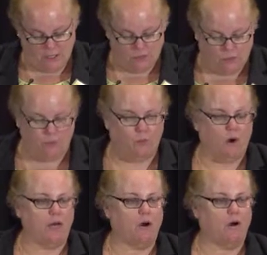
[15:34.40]
So
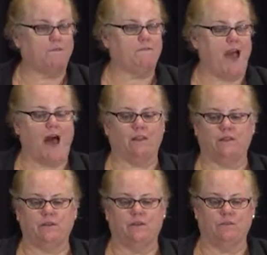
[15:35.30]
what are
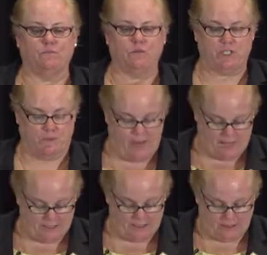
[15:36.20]
valid
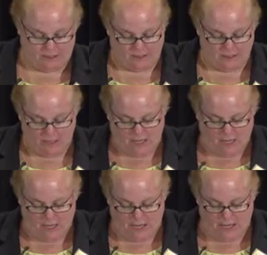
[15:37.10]
responses?
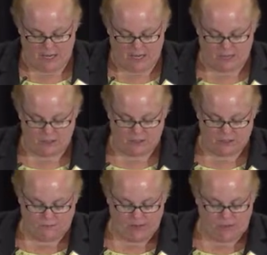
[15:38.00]
And
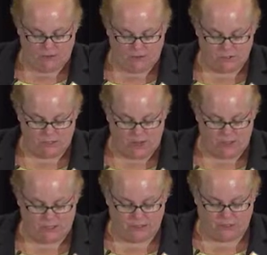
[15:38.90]
the valid
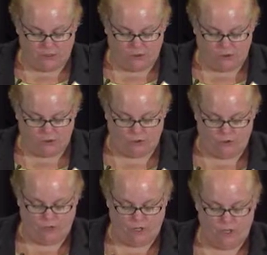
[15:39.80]
response
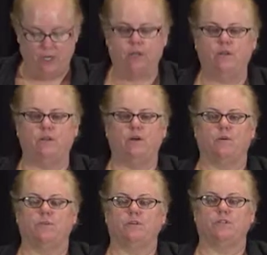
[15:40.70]
include the
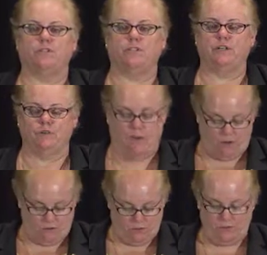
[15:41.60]
numbers
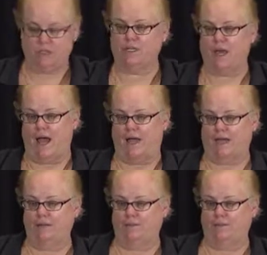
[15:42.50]
0 to 9,